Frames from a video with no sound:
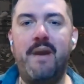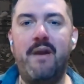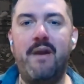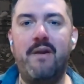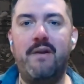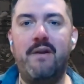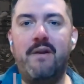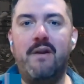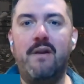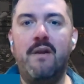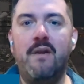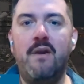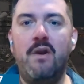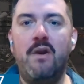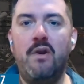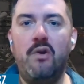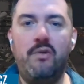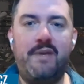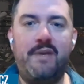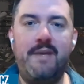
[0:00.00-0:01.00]
mariner
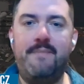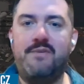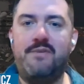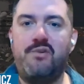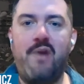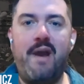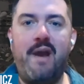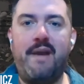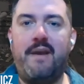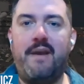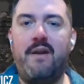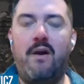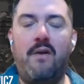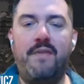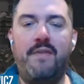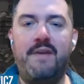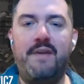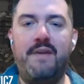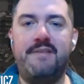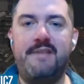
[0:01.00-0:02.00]
who keeps track on
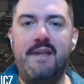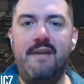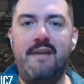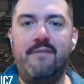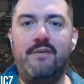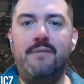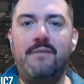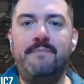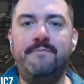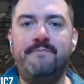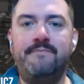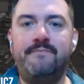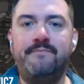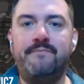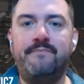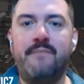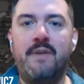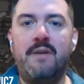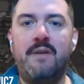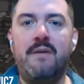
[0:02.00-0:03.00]
all things naval.
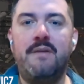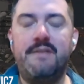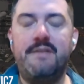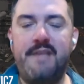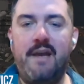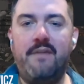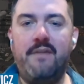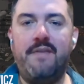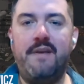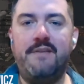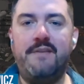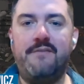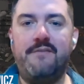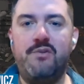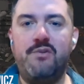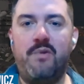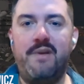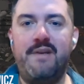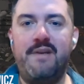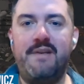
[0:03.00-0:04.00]
Sal, thanks for
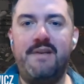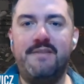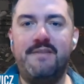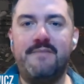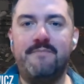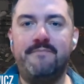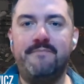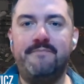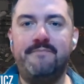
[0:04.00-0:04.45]
joining us.